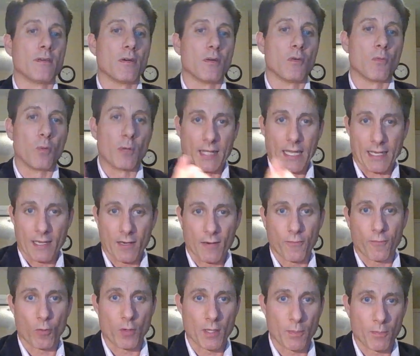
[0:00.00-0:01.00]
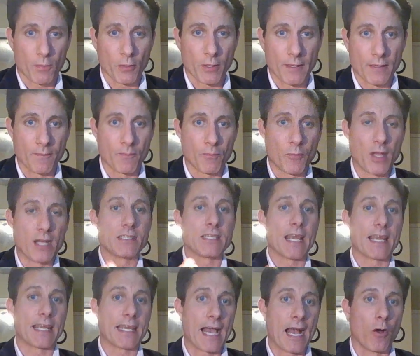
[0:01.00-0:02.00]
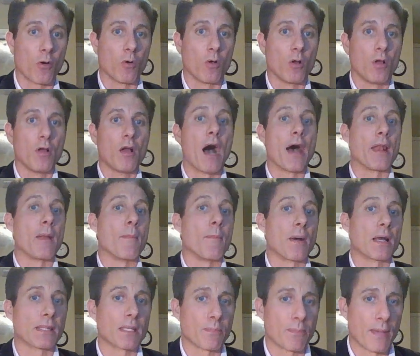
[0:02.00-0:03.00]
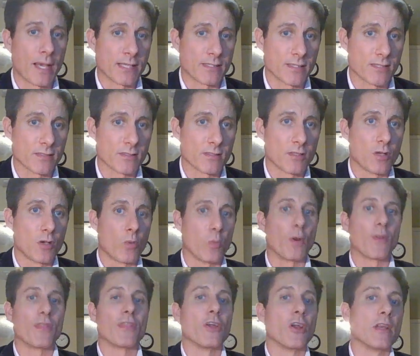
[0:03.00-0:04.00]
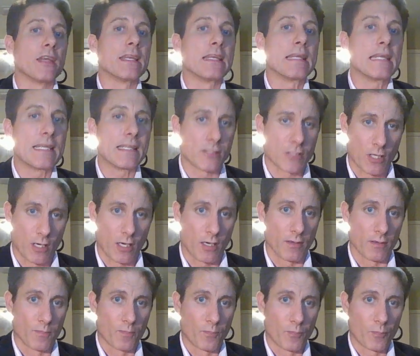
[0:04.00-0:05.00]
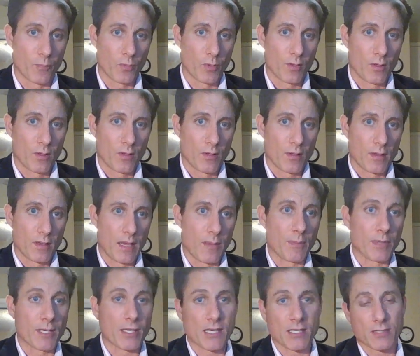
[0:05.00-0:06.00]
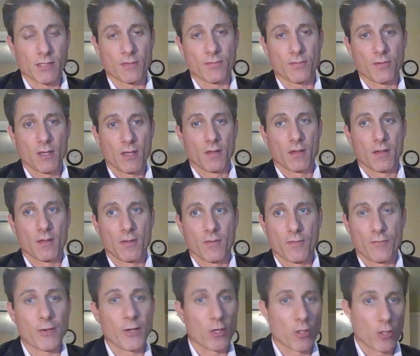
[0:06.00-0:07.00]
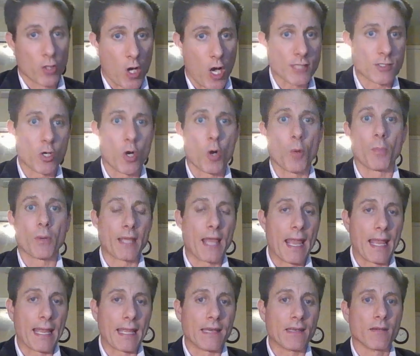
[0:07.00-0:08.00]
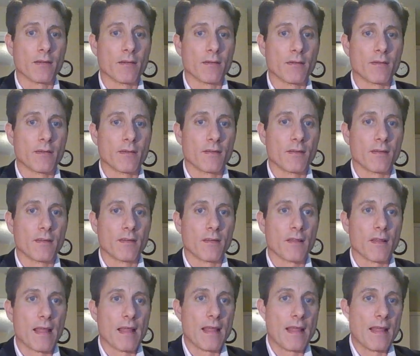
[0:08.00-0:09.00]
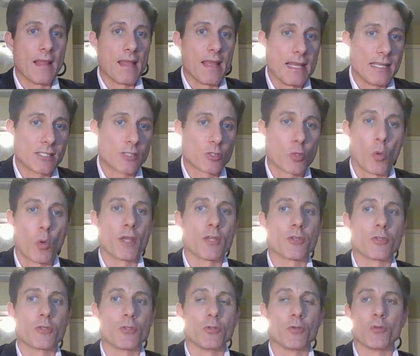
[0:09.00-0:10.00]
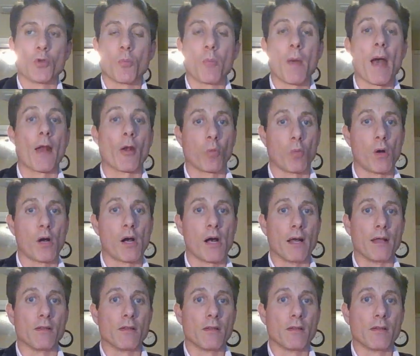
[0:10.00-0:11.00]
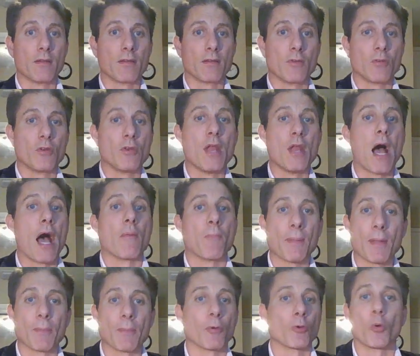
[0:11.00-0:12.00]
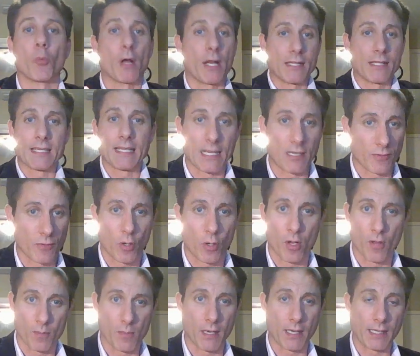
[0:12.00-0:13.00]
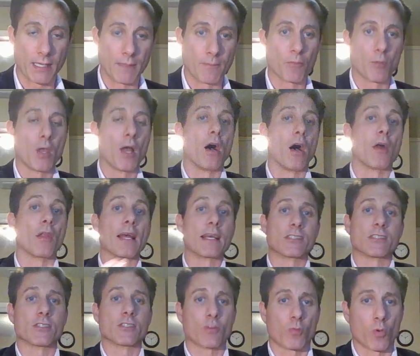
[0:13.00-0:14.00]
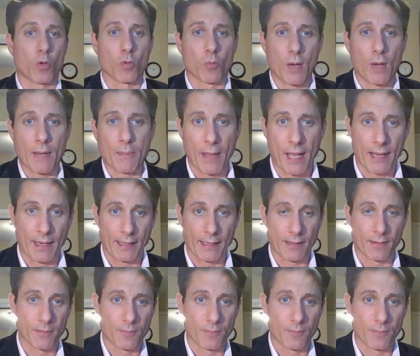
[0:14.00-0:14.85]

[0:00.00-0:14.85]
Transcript: what they can afford to put in and take out on a monthly basis what their needs are. And because of fear, loss, and hope of gain, it's going to, no matter what, people don't want to take out all the money unless there's a worldwide panic.